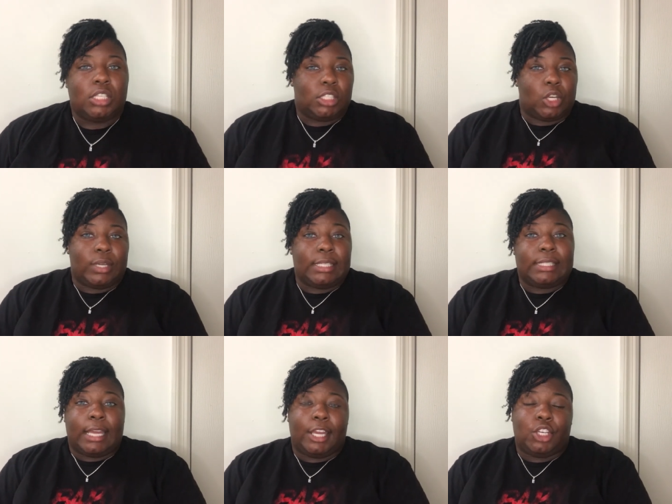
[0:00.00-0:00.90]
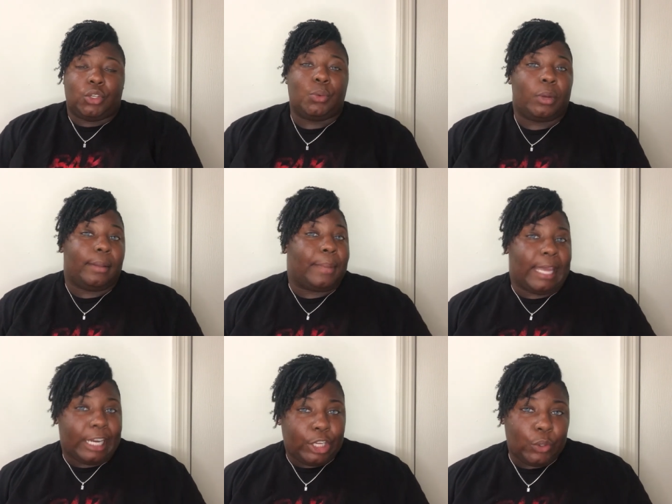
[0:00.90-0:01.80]
So he said, do you want a
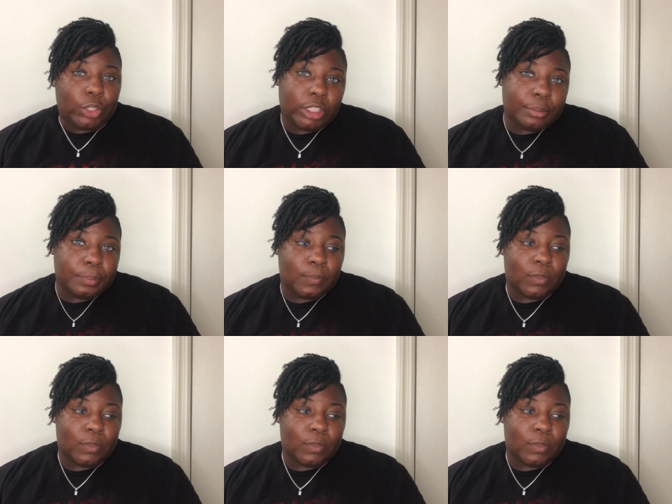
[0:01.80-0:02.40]
pedicure?